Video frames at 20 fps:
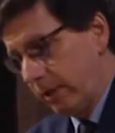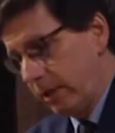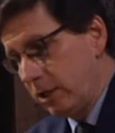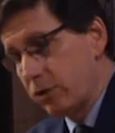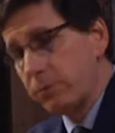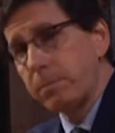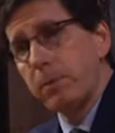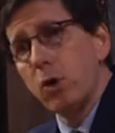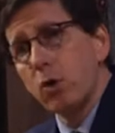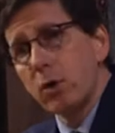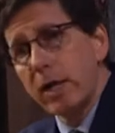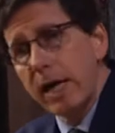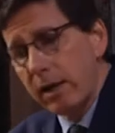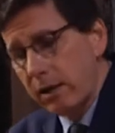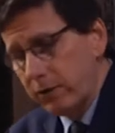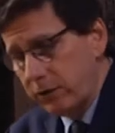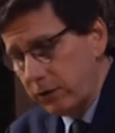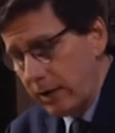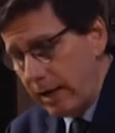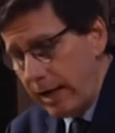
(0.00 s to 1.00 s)
He spoke
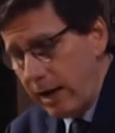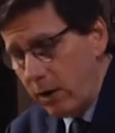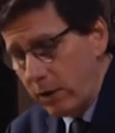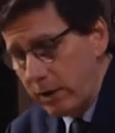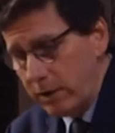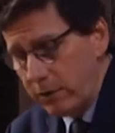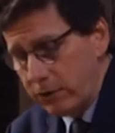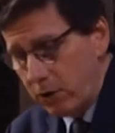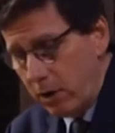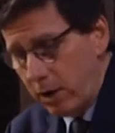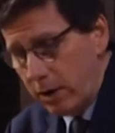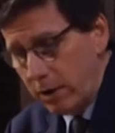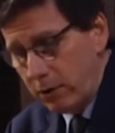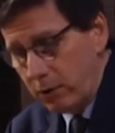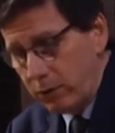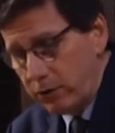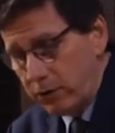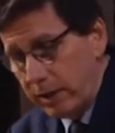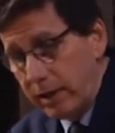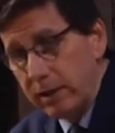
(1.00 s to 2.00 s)
out, an, out in his
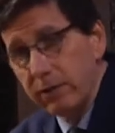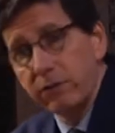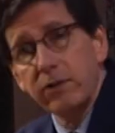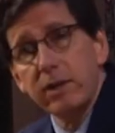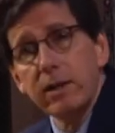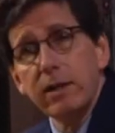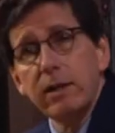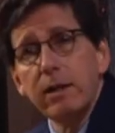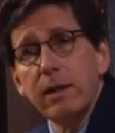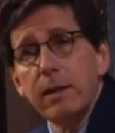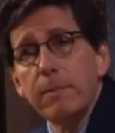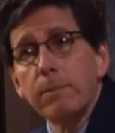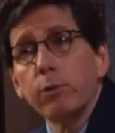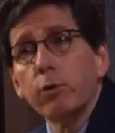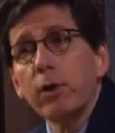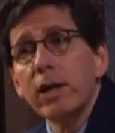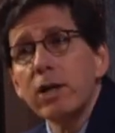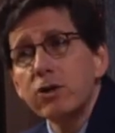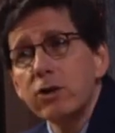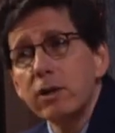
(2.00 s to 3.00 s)
articles against the
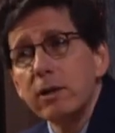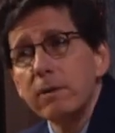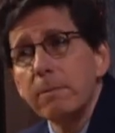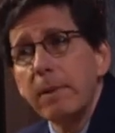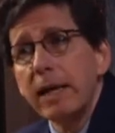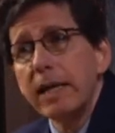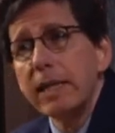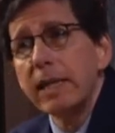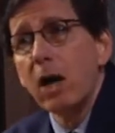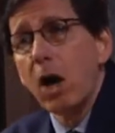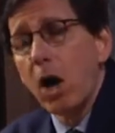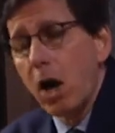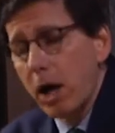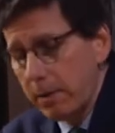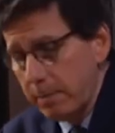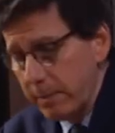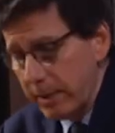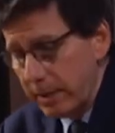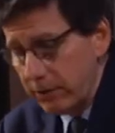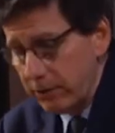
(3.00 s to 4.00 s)
oppression by the
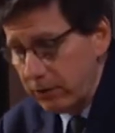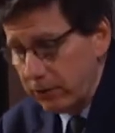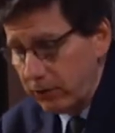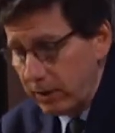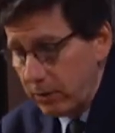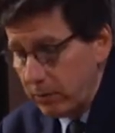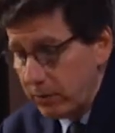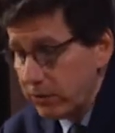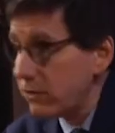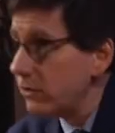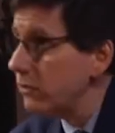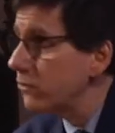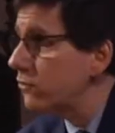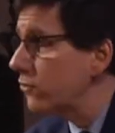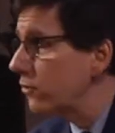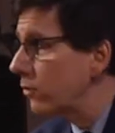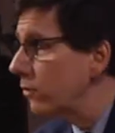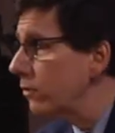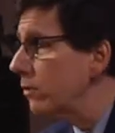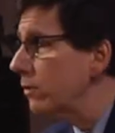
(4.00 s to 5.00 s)
Ottomans, and he was
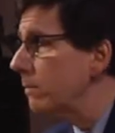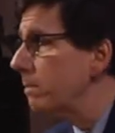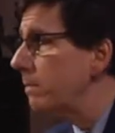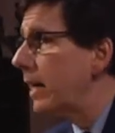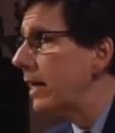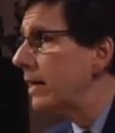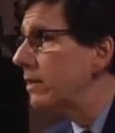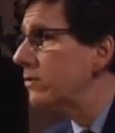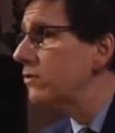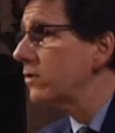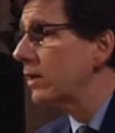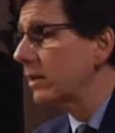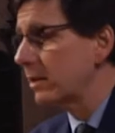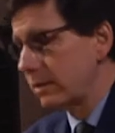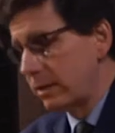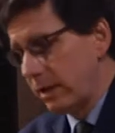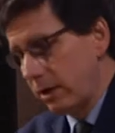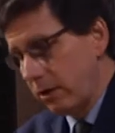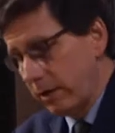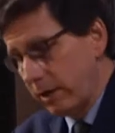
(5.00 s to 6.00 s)
concerned by
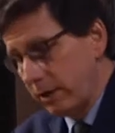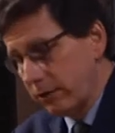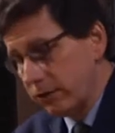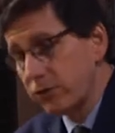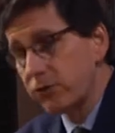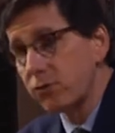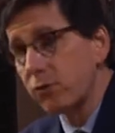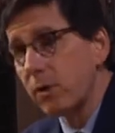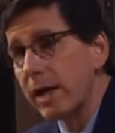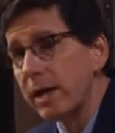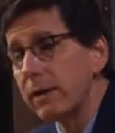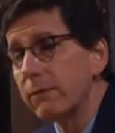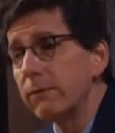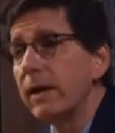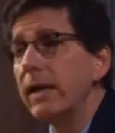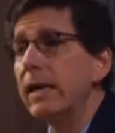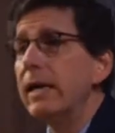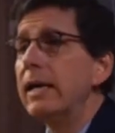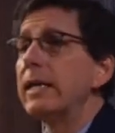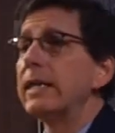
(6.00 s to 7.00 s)
sectarian strife
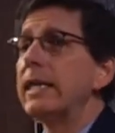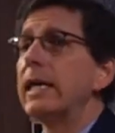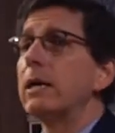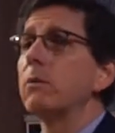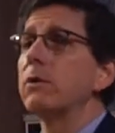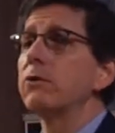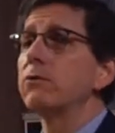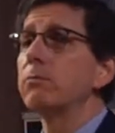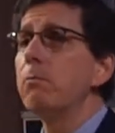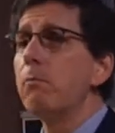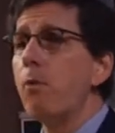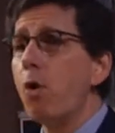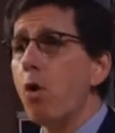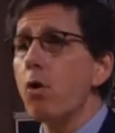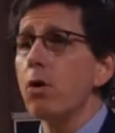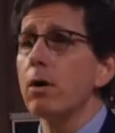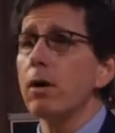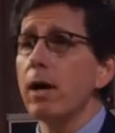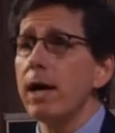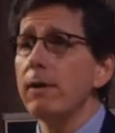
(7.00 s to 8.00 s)
that was
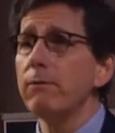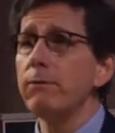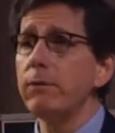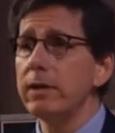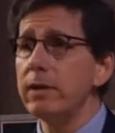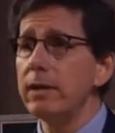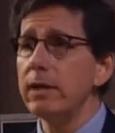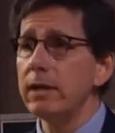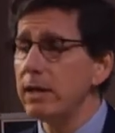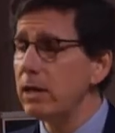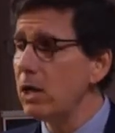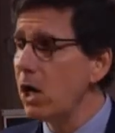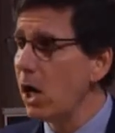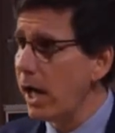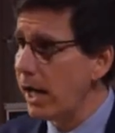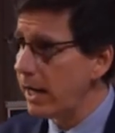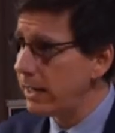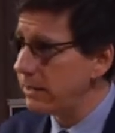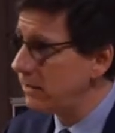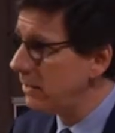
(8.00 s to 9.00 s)
more often than
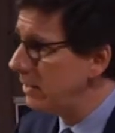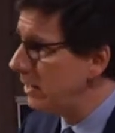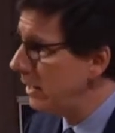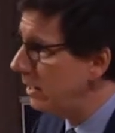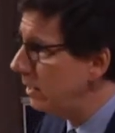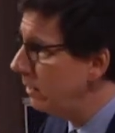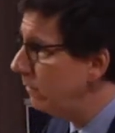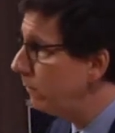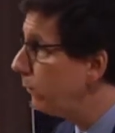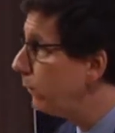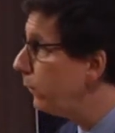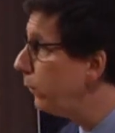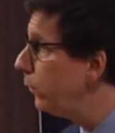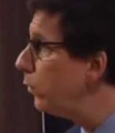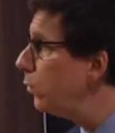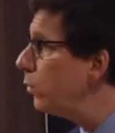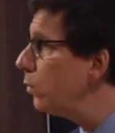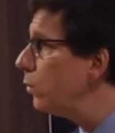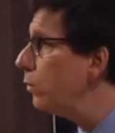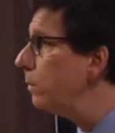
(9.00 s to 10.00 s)
not then
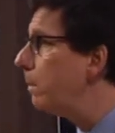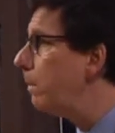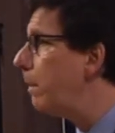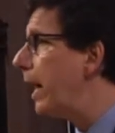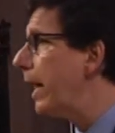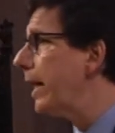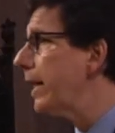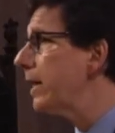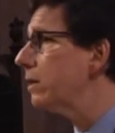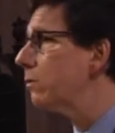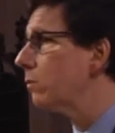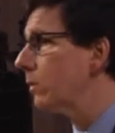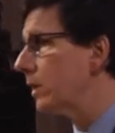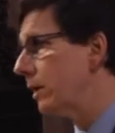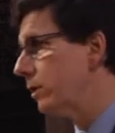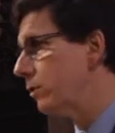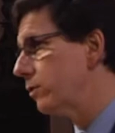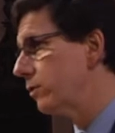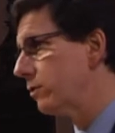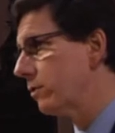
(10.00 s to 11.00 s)
fueled by the
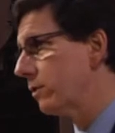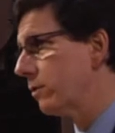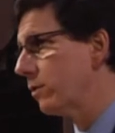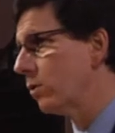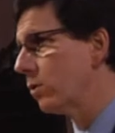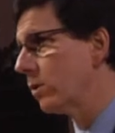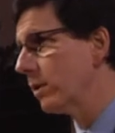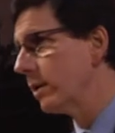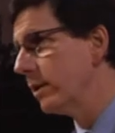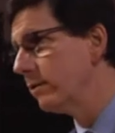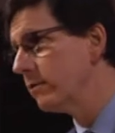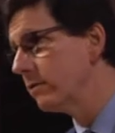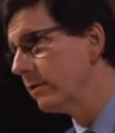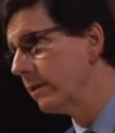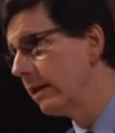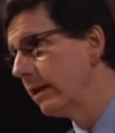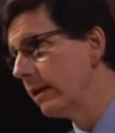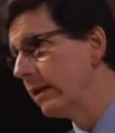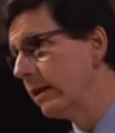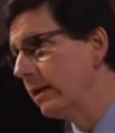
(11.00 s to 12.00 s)
religious authorities
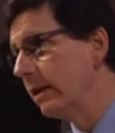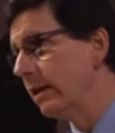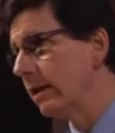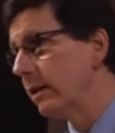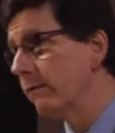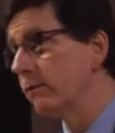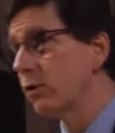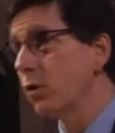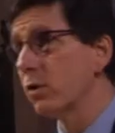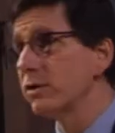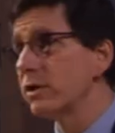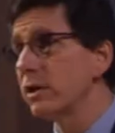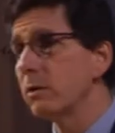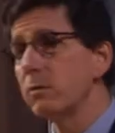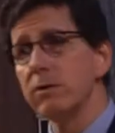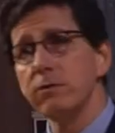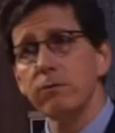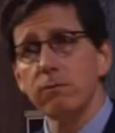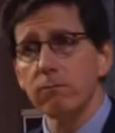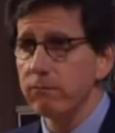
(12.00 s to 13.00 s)
and of course, he
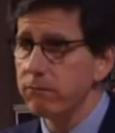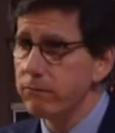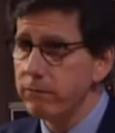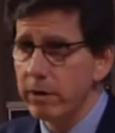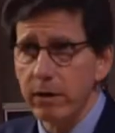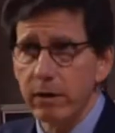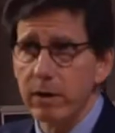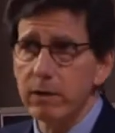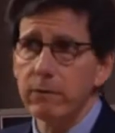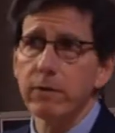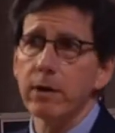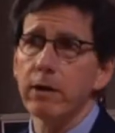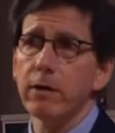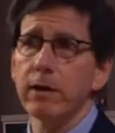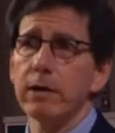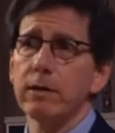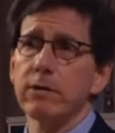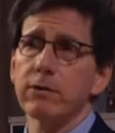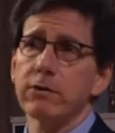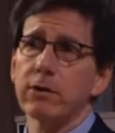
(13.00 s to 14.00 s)
was very,
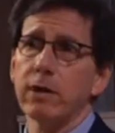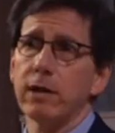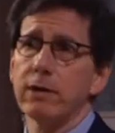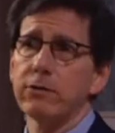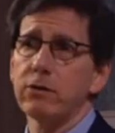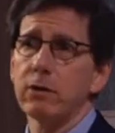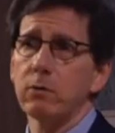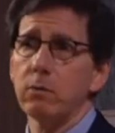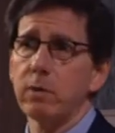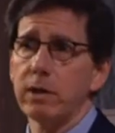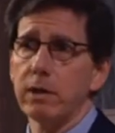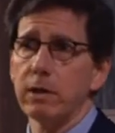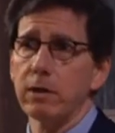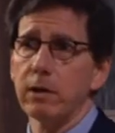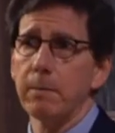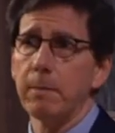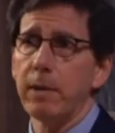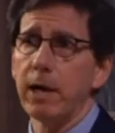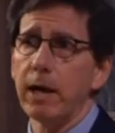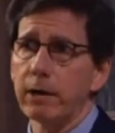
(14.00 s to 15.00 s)
very disgusted with their
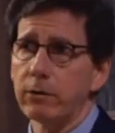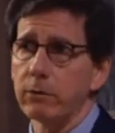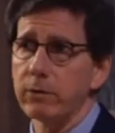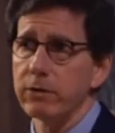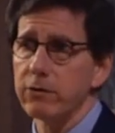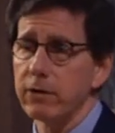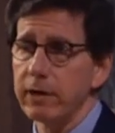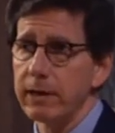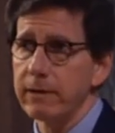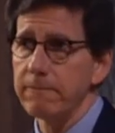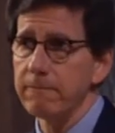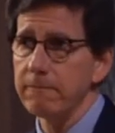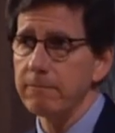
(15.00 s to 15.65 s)
hypocrisy.